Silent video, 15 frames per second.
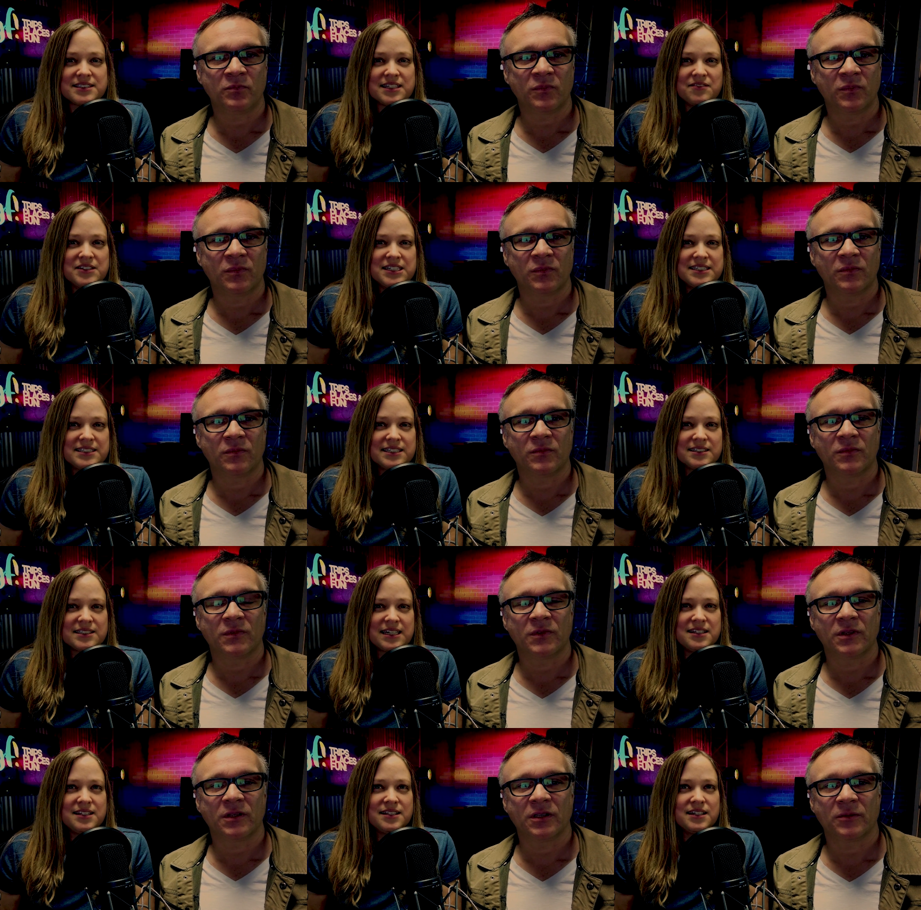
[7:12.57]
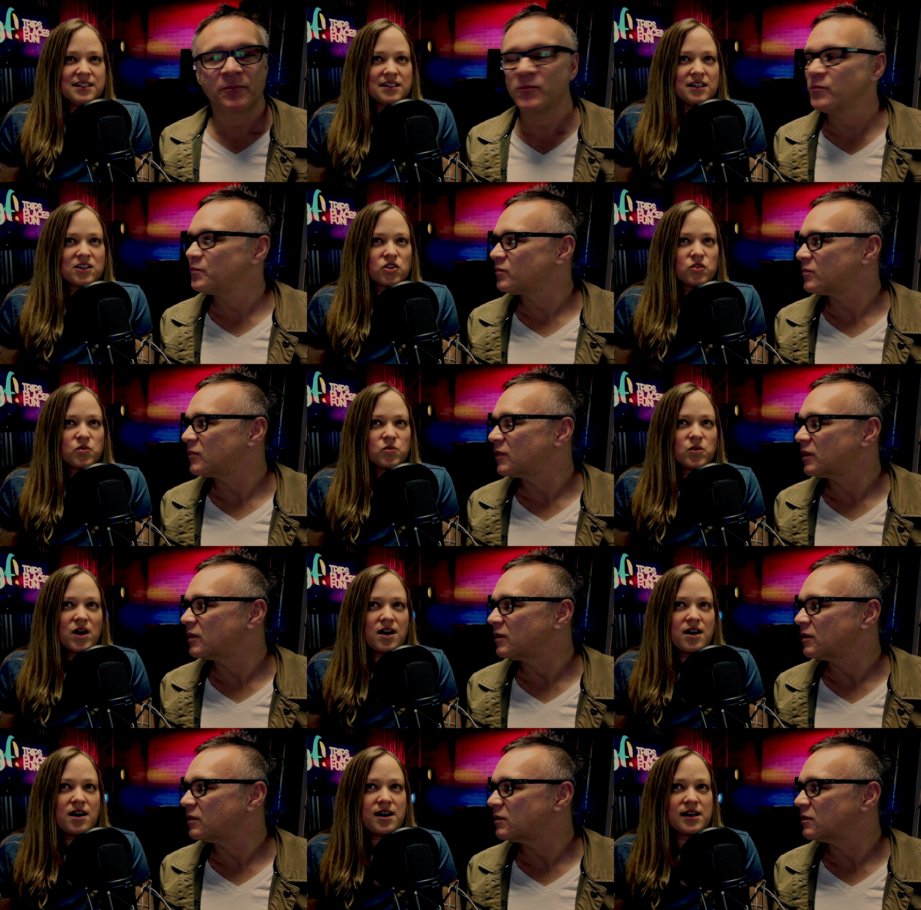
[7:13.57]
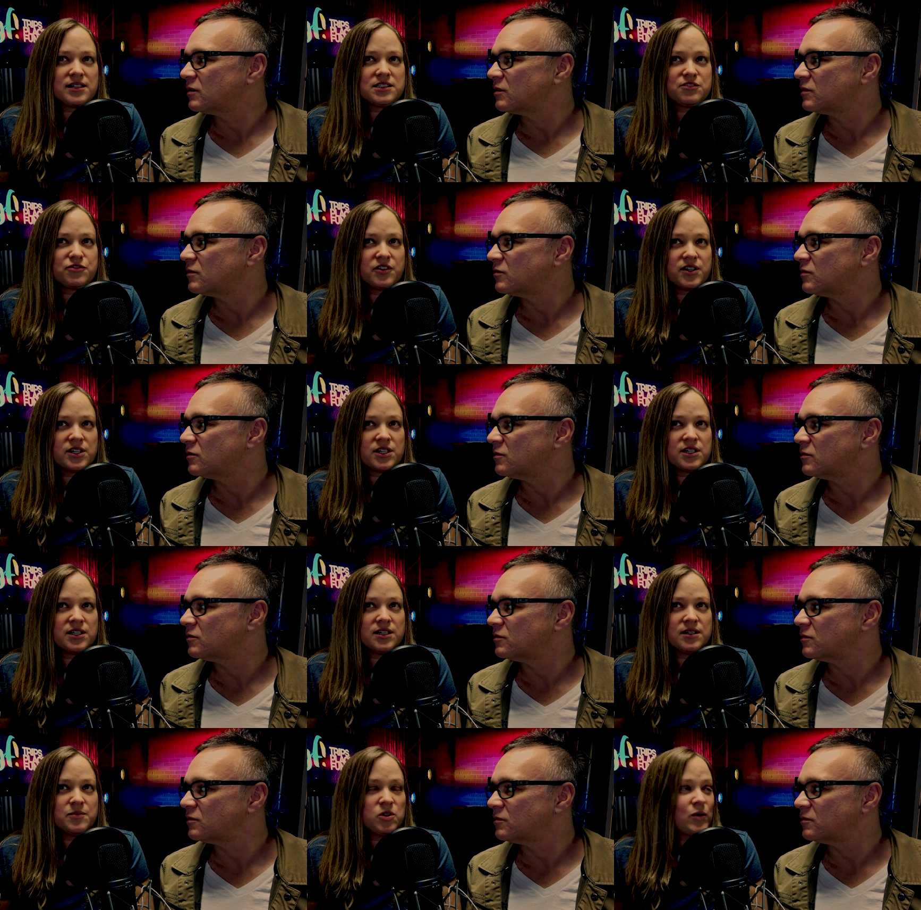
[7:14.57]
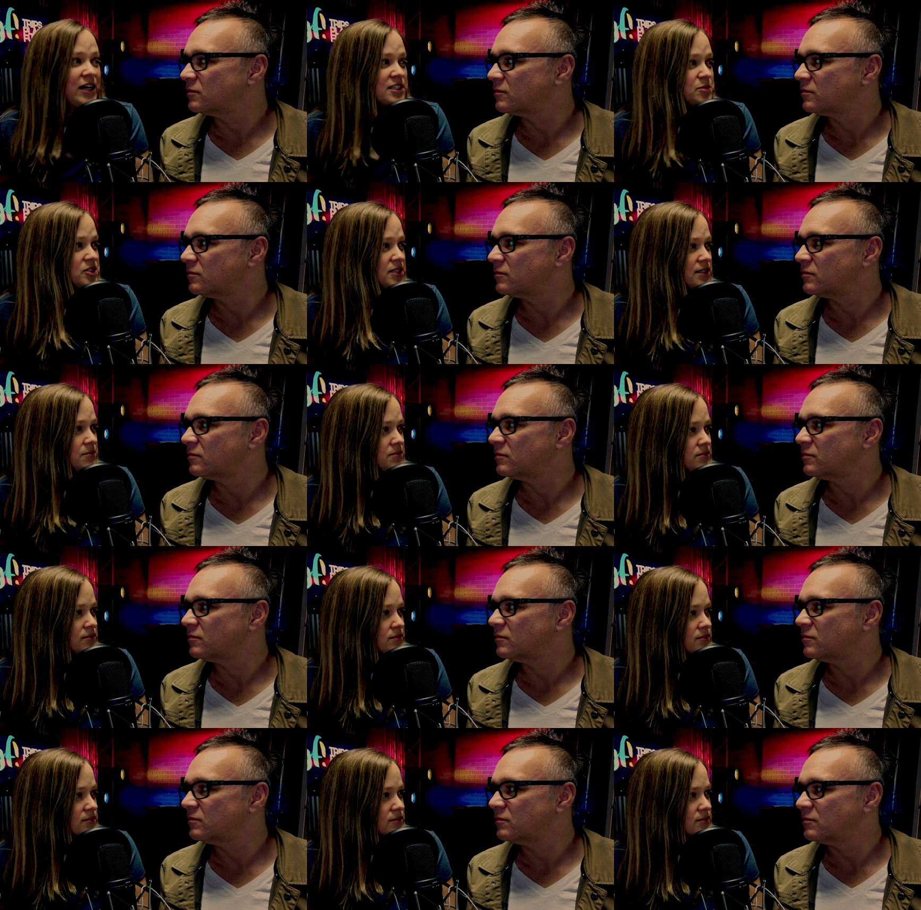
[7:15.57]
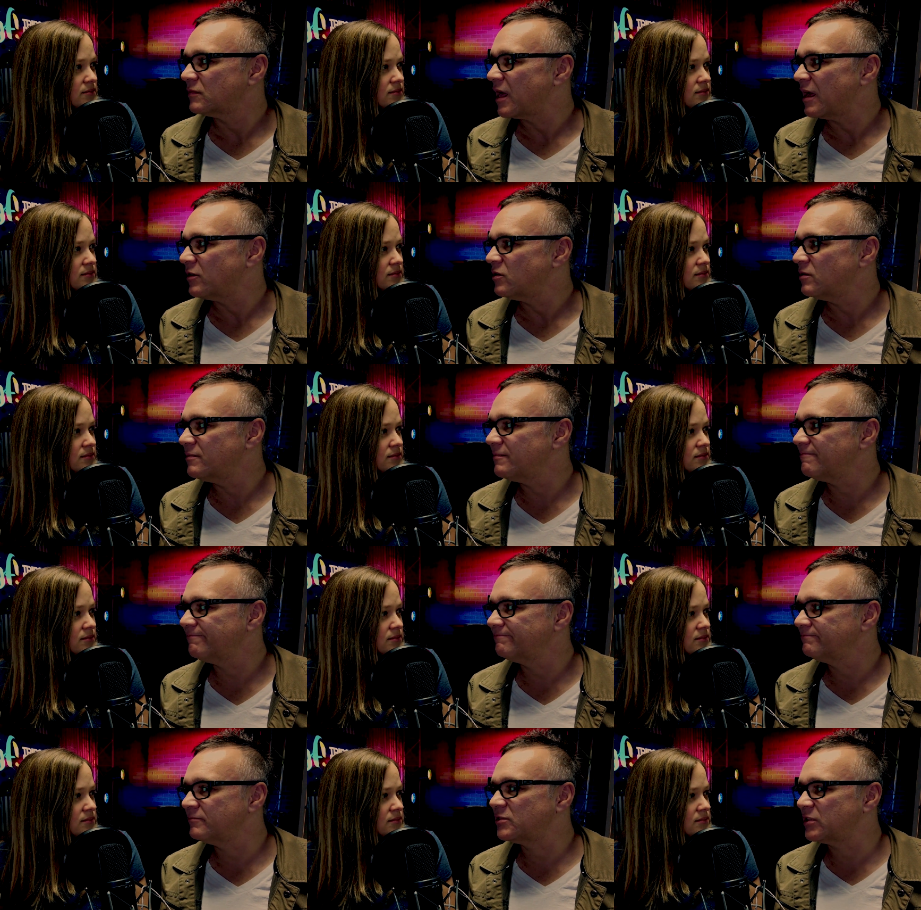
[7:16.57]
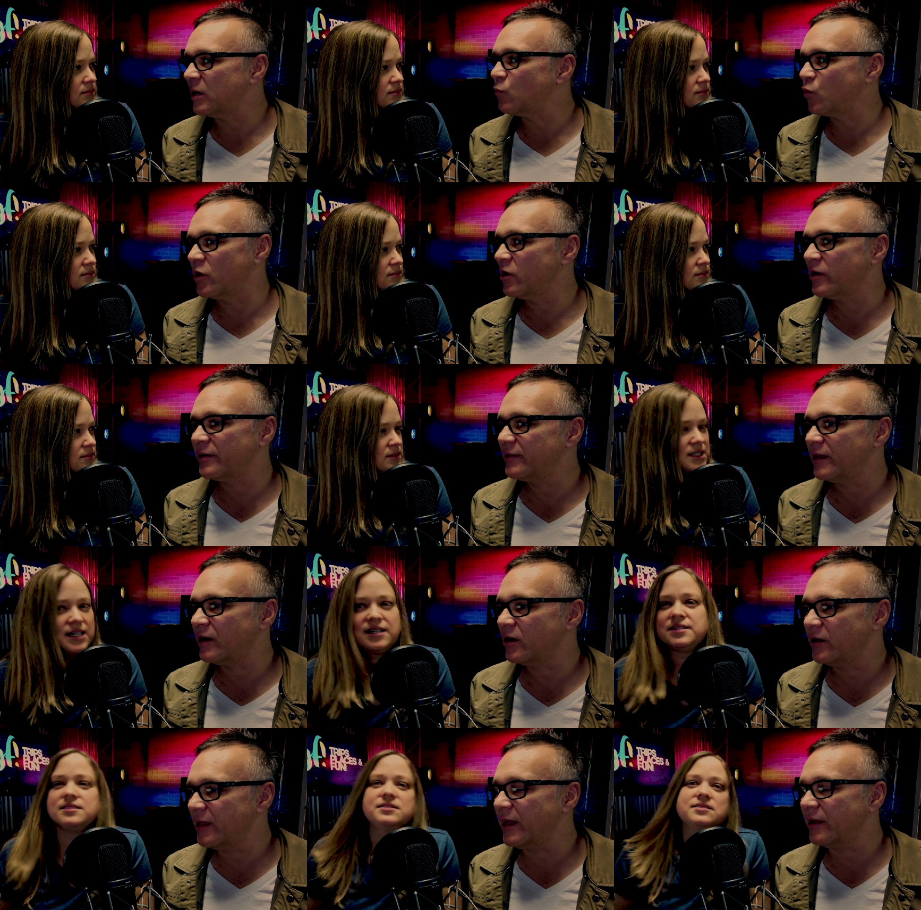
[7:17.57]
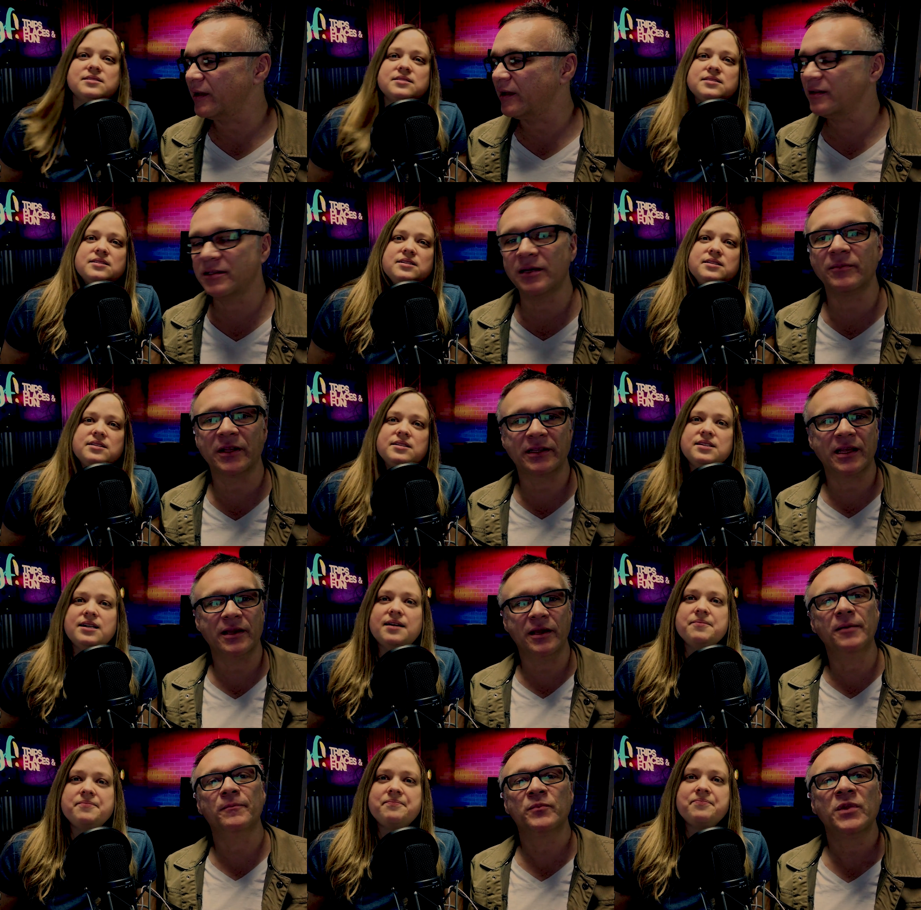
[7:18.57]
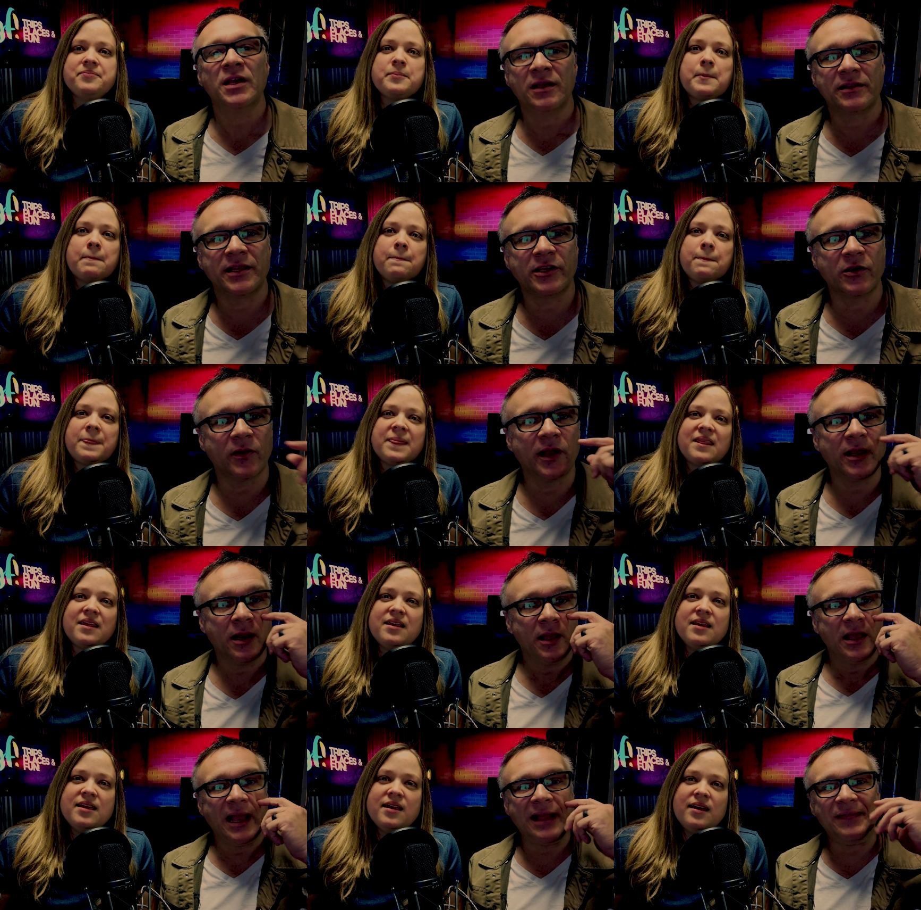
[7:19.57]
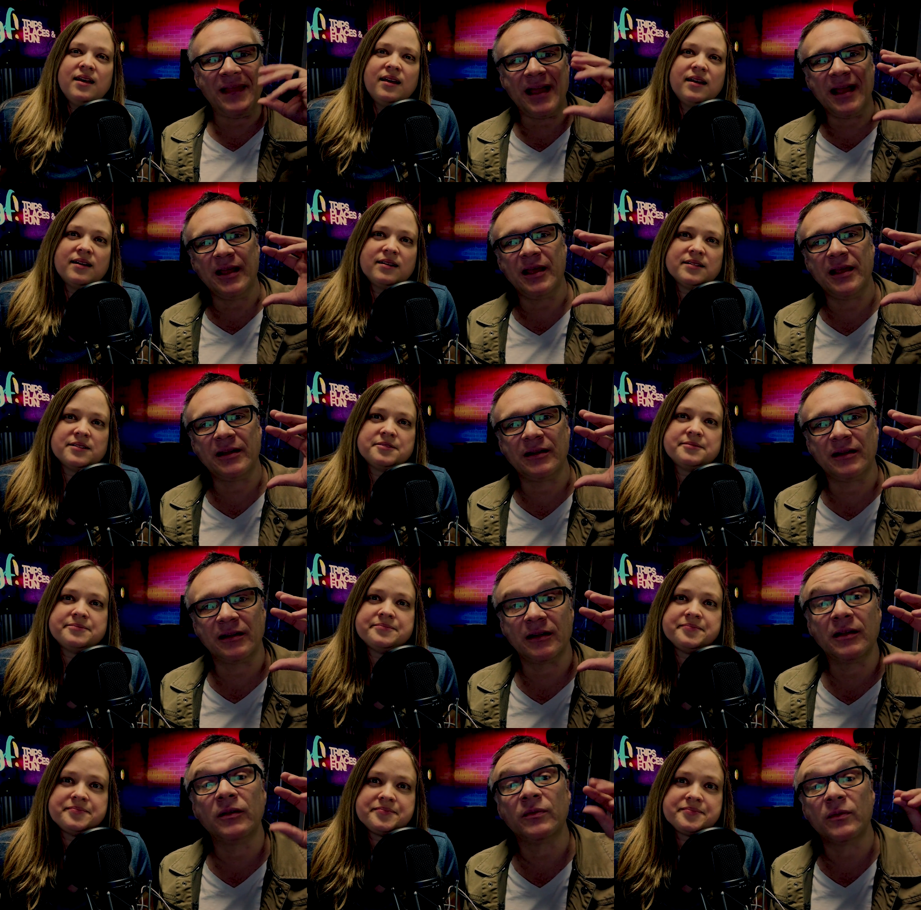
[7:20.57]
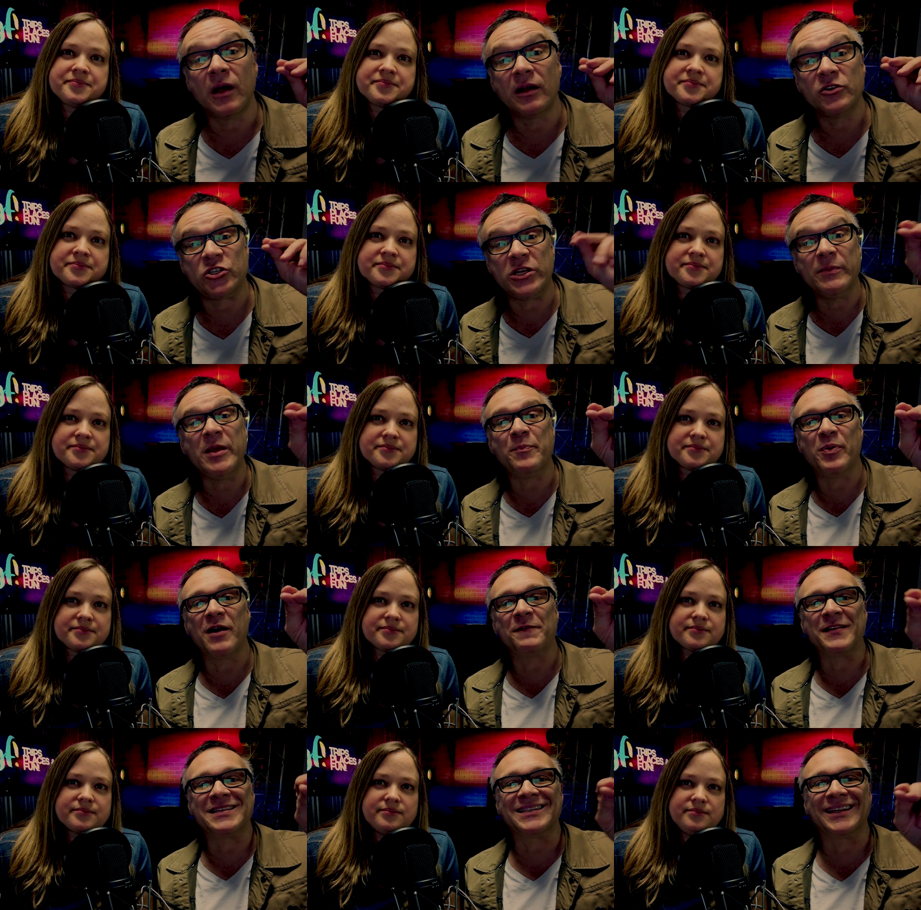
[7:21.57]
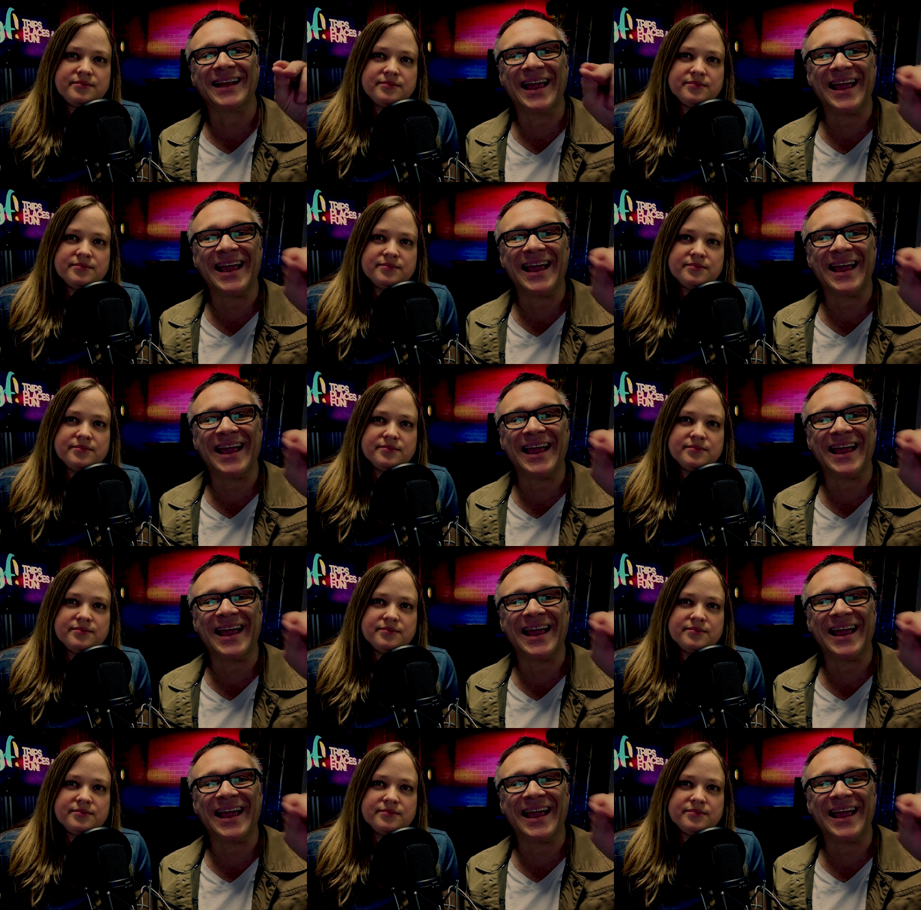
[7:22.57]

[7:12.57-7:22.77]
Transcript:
Speaker 1: on 76, I think, across from the Wax Museum.
Speaker 2: Mm, somewhere in there. Yeah. yeah, yeah, something like that. Yeah. Yep. I think you're right. And then Jimmy Buffett's